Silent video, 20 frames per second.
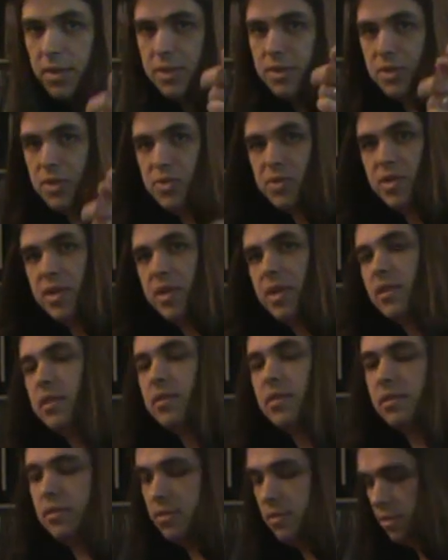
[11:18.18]
Duke,
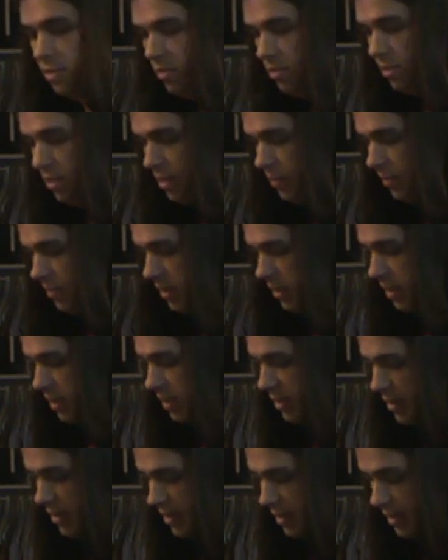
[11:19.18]
who lives
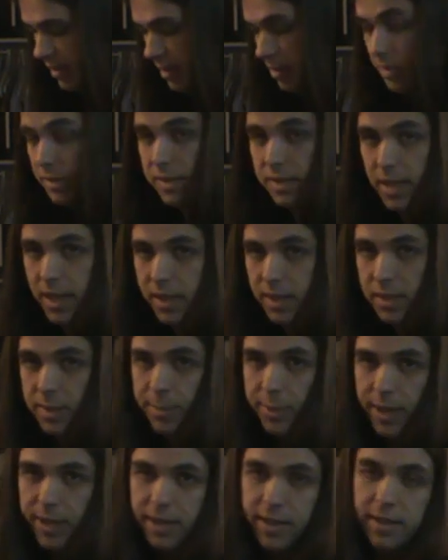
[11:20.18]
in the same state as
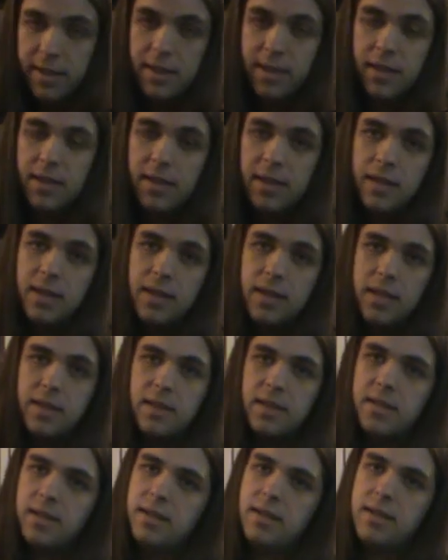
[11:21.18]
me,
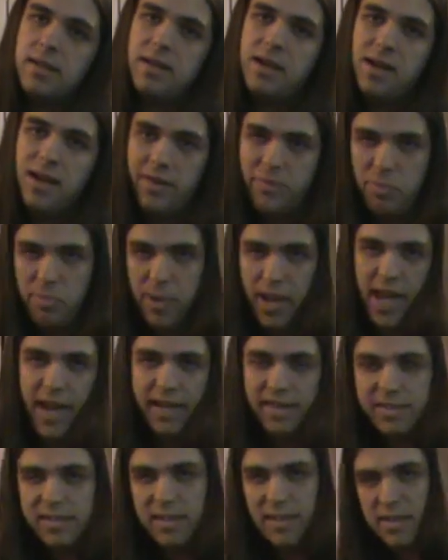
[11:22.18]
I'll have a
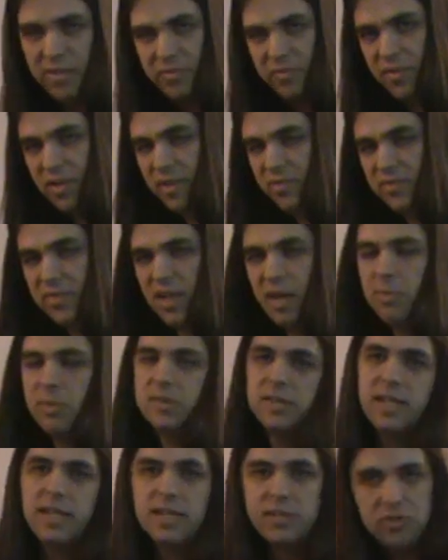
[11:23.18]
bag of
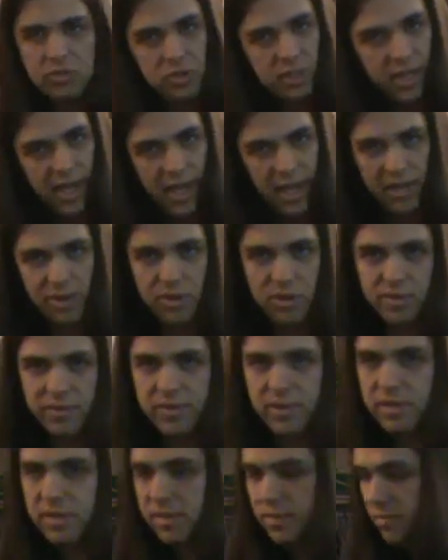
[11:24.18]
doubles I can just hand
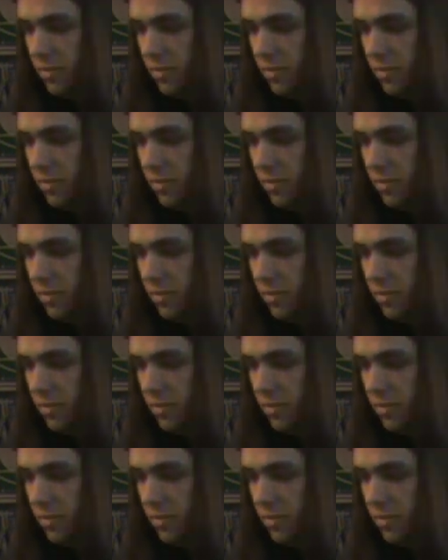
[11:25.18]
over.